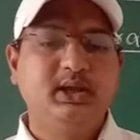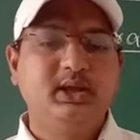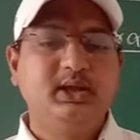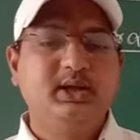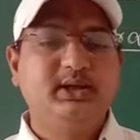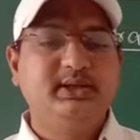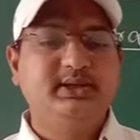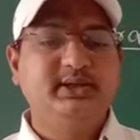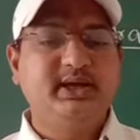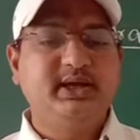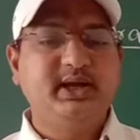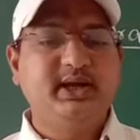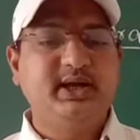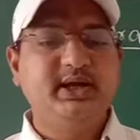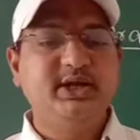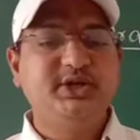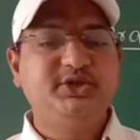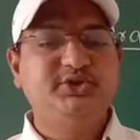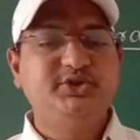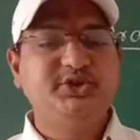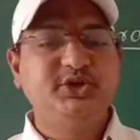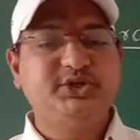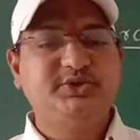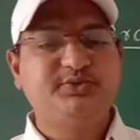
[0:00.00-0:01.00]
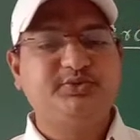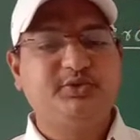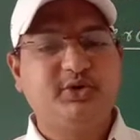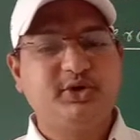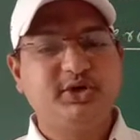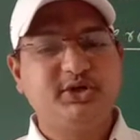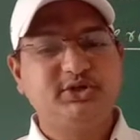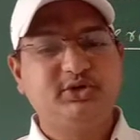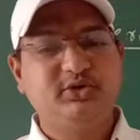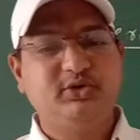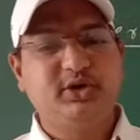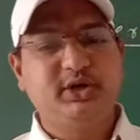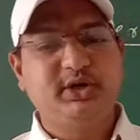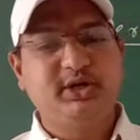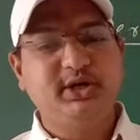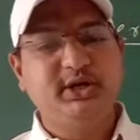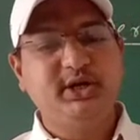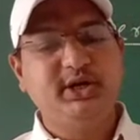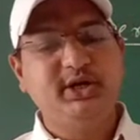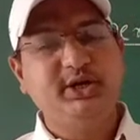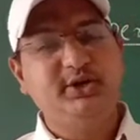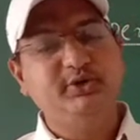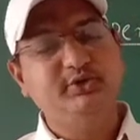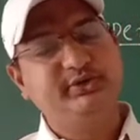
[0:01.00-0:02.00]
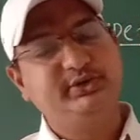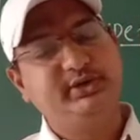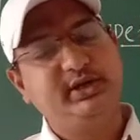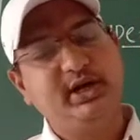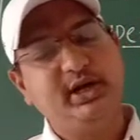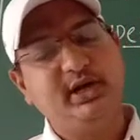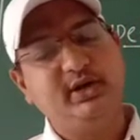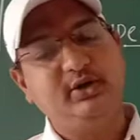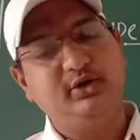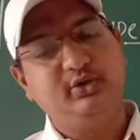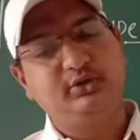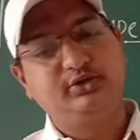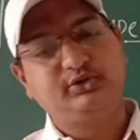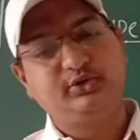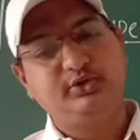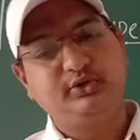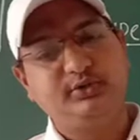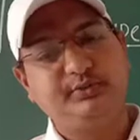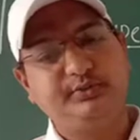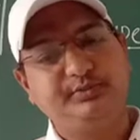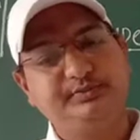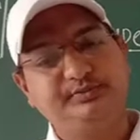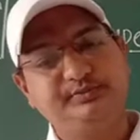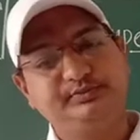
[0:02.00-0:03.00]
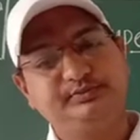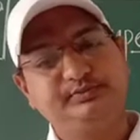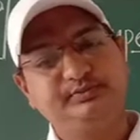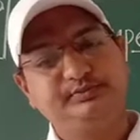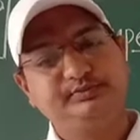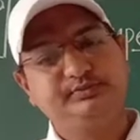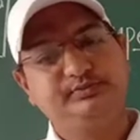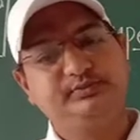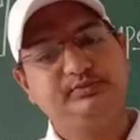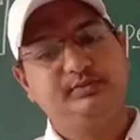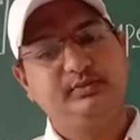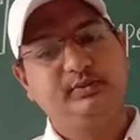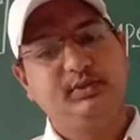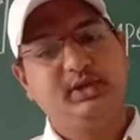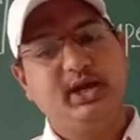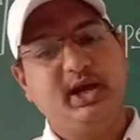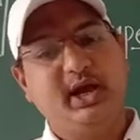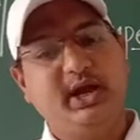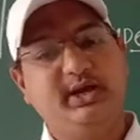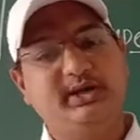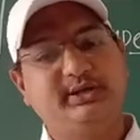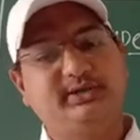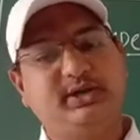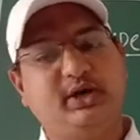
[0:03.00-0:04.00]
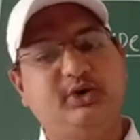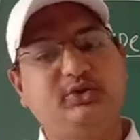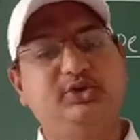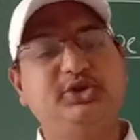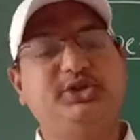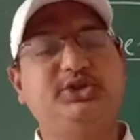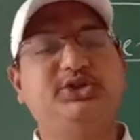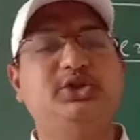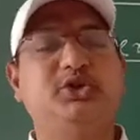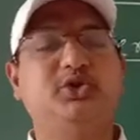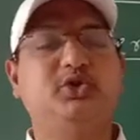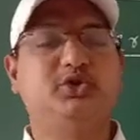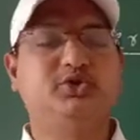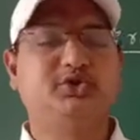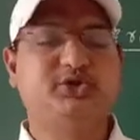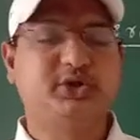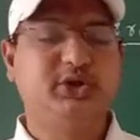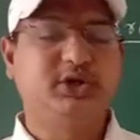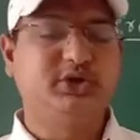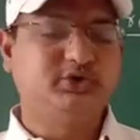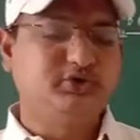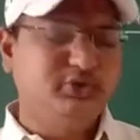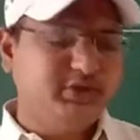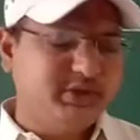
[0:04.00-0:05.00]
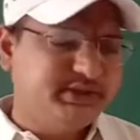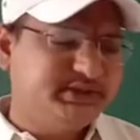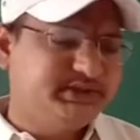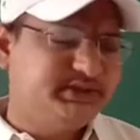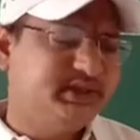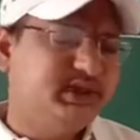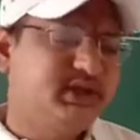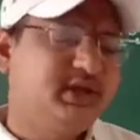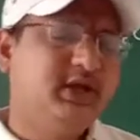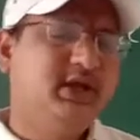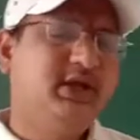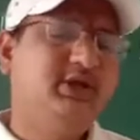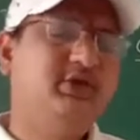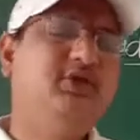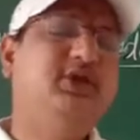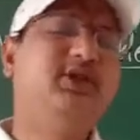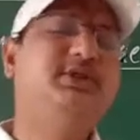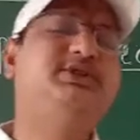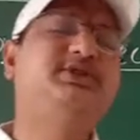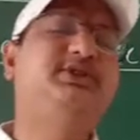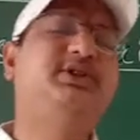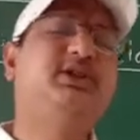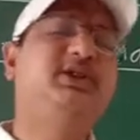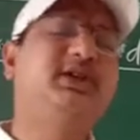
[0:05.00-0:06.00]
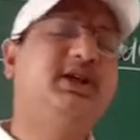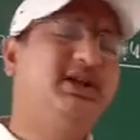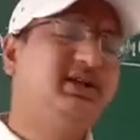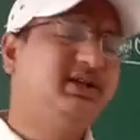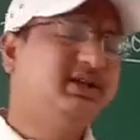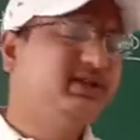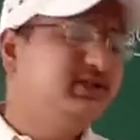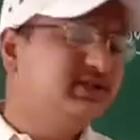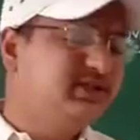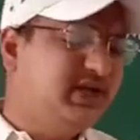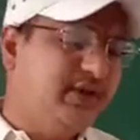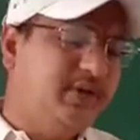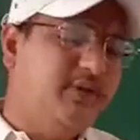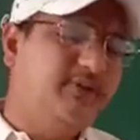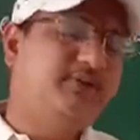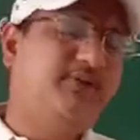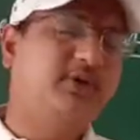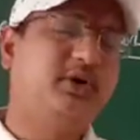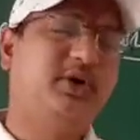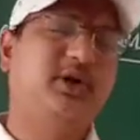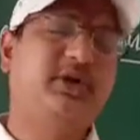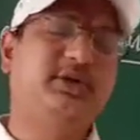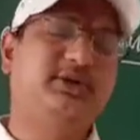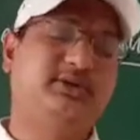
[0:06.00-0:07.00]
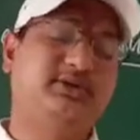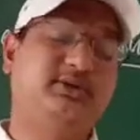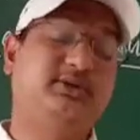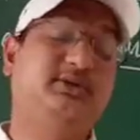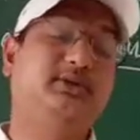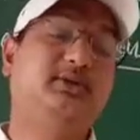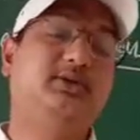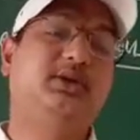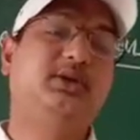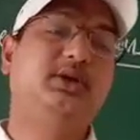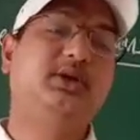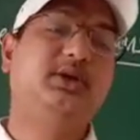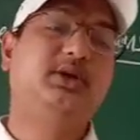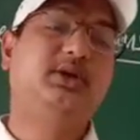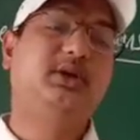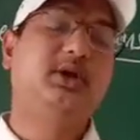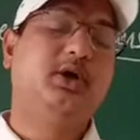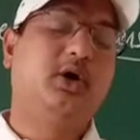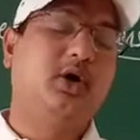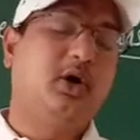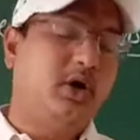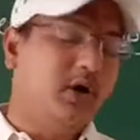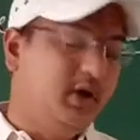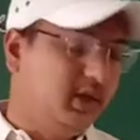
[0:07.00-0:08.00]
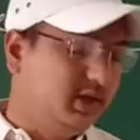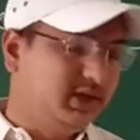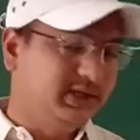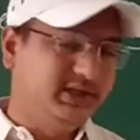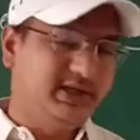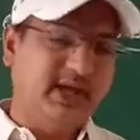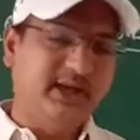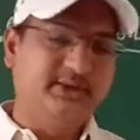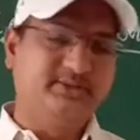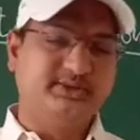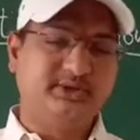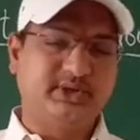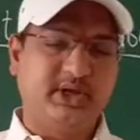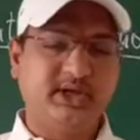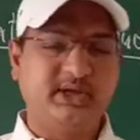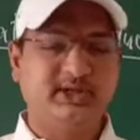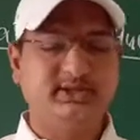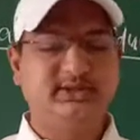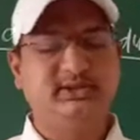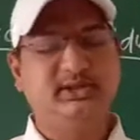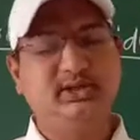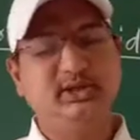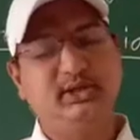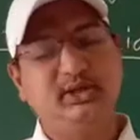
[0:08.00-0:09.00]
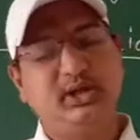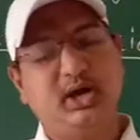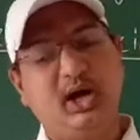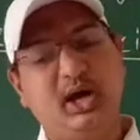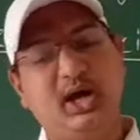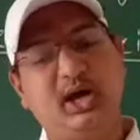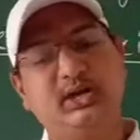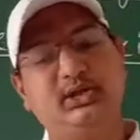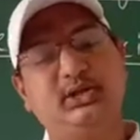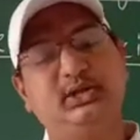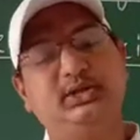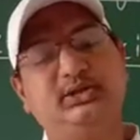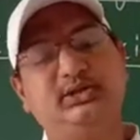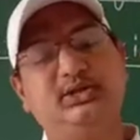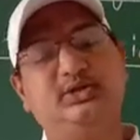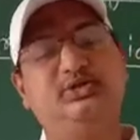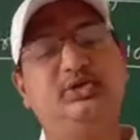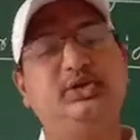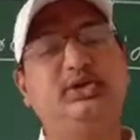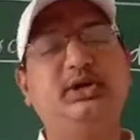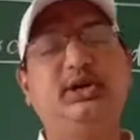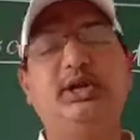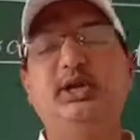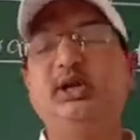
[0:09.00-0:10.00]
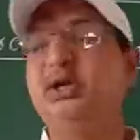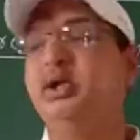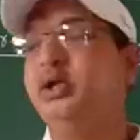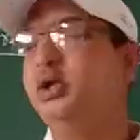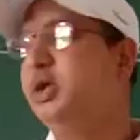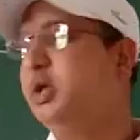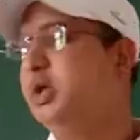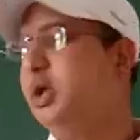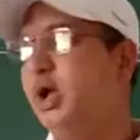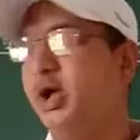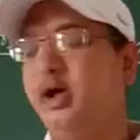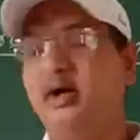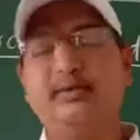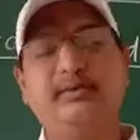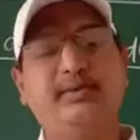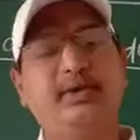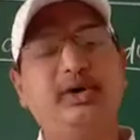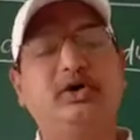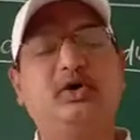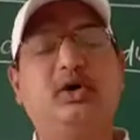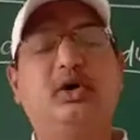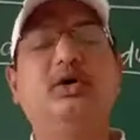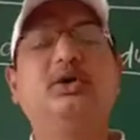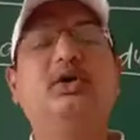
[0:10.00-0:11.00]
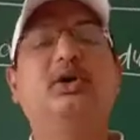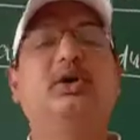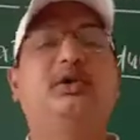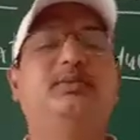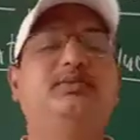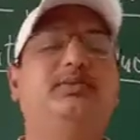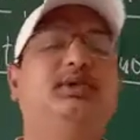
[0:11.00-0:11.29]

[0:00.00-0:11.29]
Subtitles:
There are deciduous forests located in New Zealand also and southeastern Australia. Students, you can see that this type of forest, all the types I can say, are distributed in every corner of